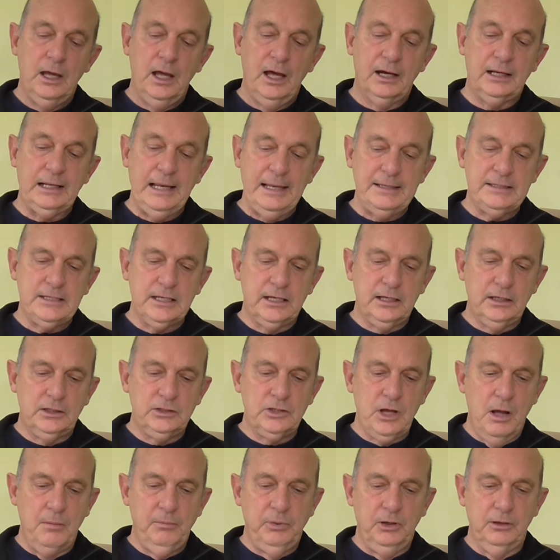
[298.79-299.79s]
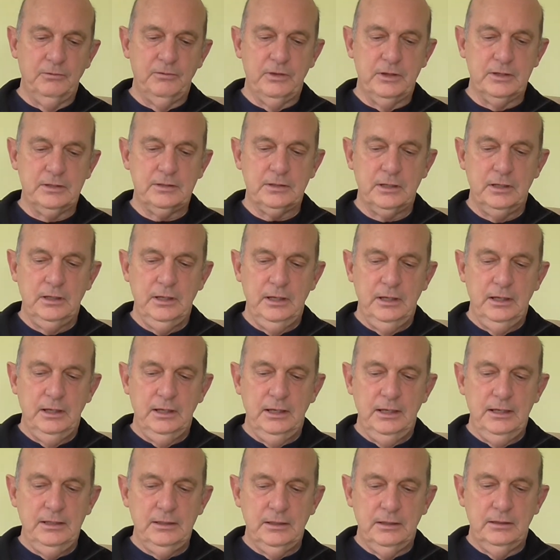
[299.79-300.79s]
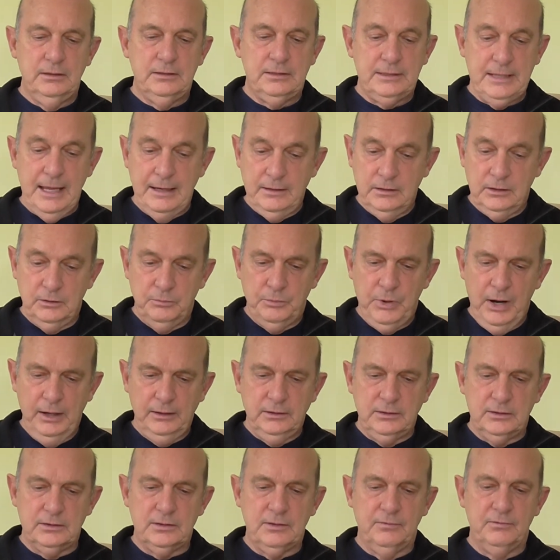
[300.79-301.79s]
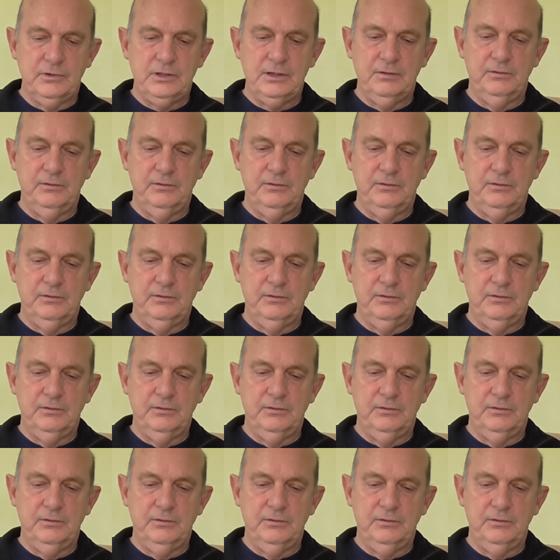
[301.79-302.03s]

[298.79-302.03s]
A classic example of this standard practice of